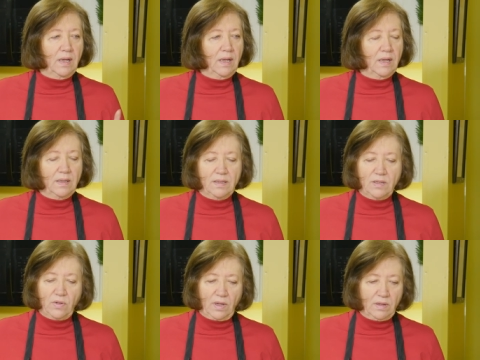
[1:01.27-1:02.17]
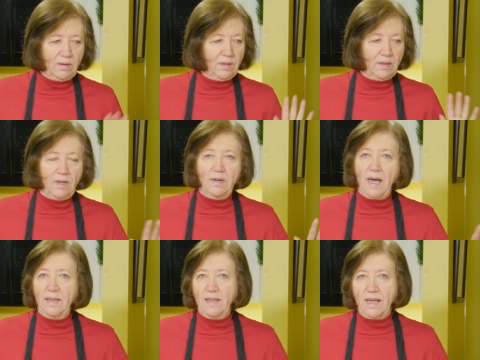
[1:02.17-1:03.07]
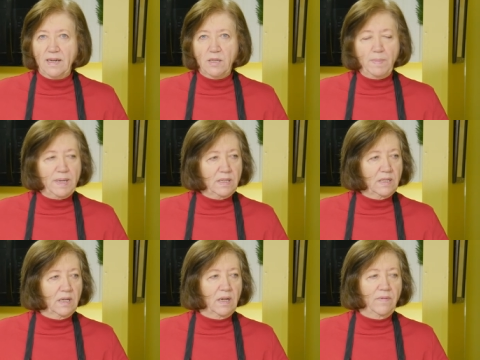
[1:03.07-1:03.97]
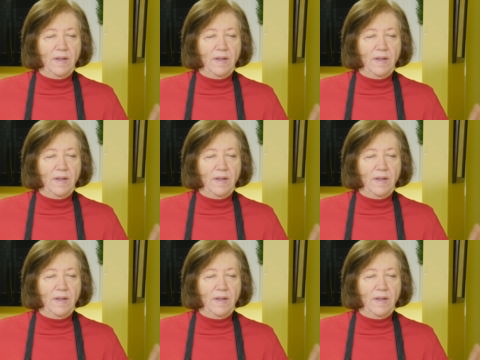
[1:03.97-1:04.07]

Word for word: They're not that expensive.